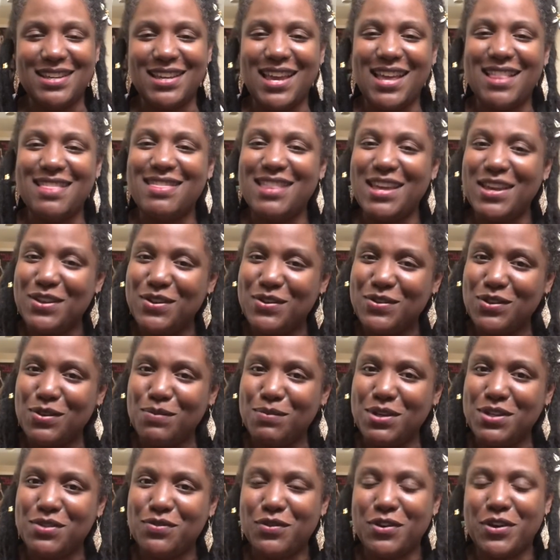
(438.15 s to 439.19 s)
Again, thank you so
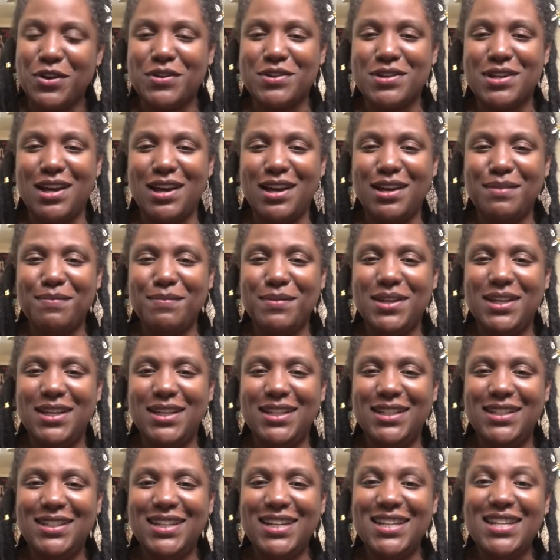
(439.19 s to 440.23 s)
much for your time
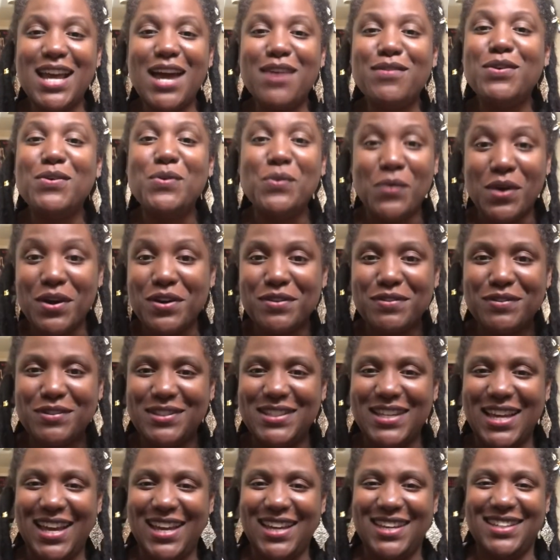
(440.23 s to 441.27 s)
and have a wonderful day.